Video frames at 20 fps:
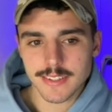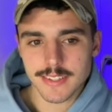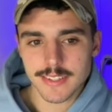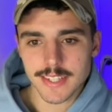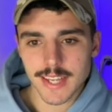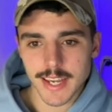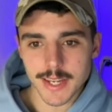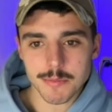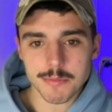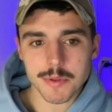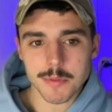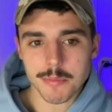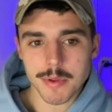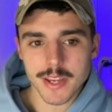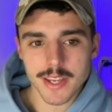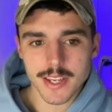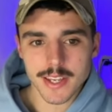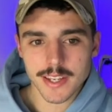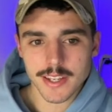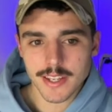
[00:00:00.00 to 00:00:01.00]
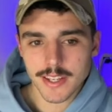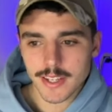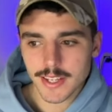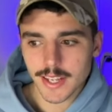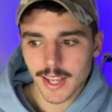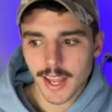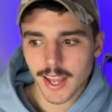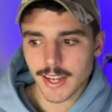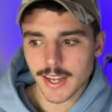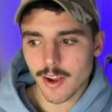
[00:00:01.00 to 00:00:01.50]
keep the pick
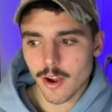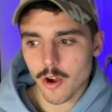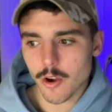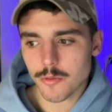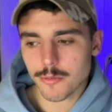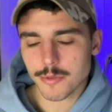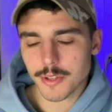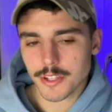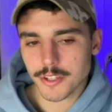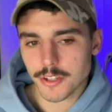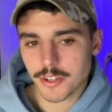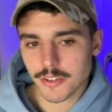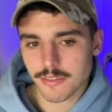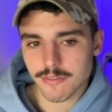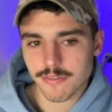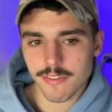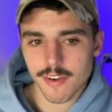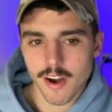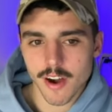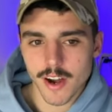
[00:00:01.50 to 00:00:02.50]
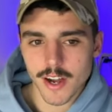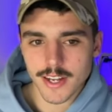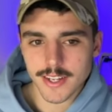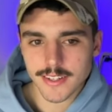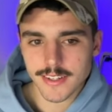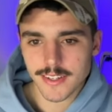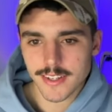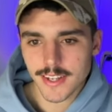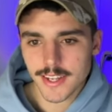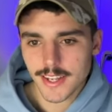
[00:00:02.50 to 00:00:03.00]
and hope that you can
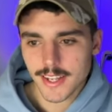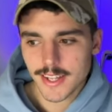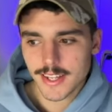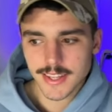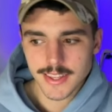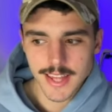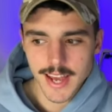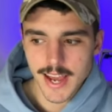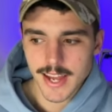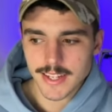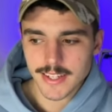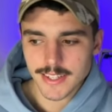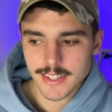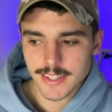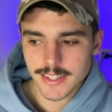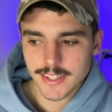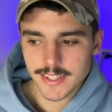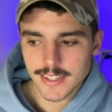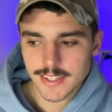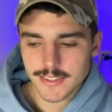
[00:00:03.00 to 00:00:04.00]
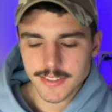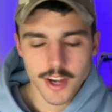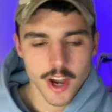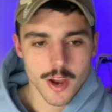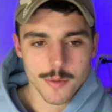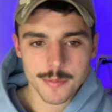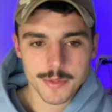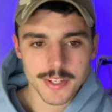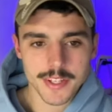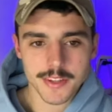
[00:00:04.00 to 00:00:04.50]
find that
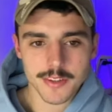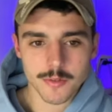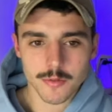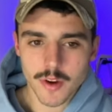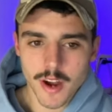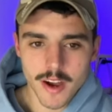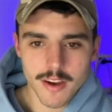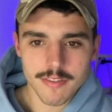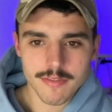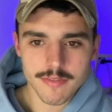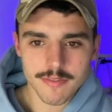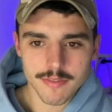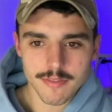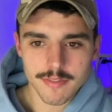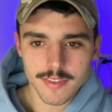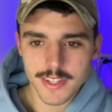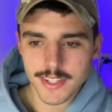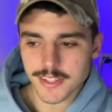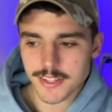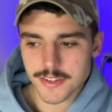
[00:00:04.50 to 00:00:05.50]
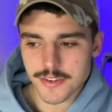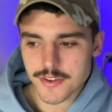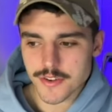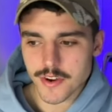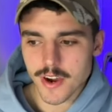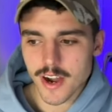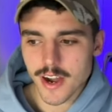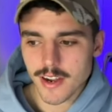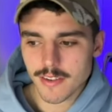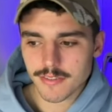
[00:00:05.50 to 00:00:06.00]
diamond in the rough in this
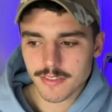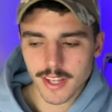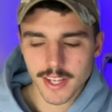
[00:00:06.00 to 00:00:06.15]
draft.